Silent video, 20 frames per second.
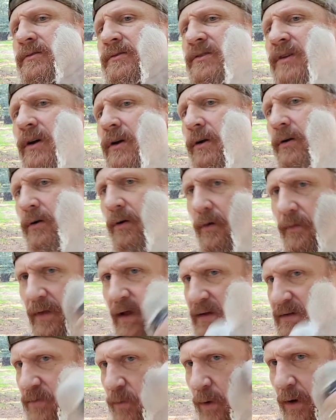So I don't know if
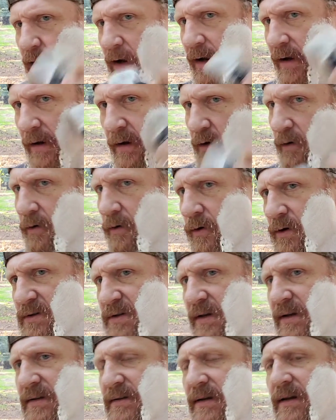that's why, of
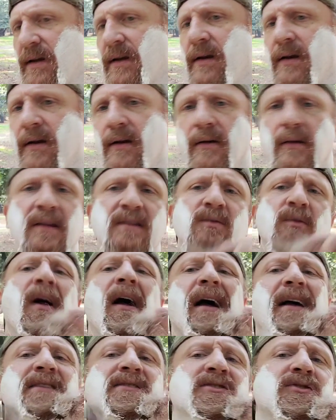course, it isn't in here. That's
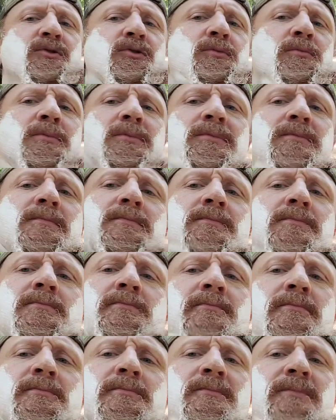what I assume.
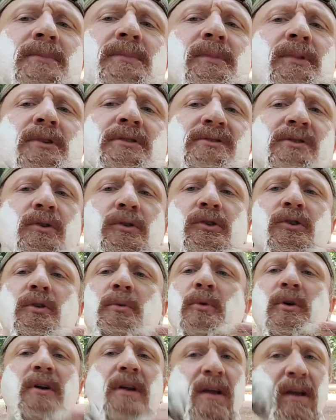There's no
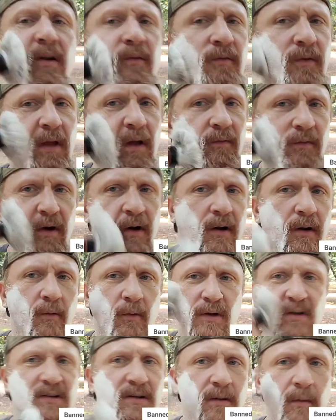coumarin in it for that very
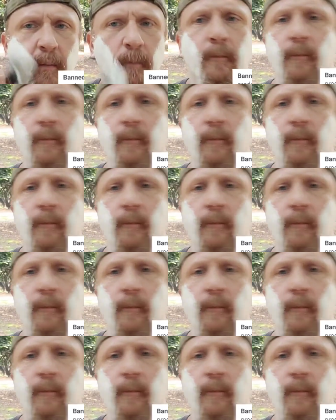reason.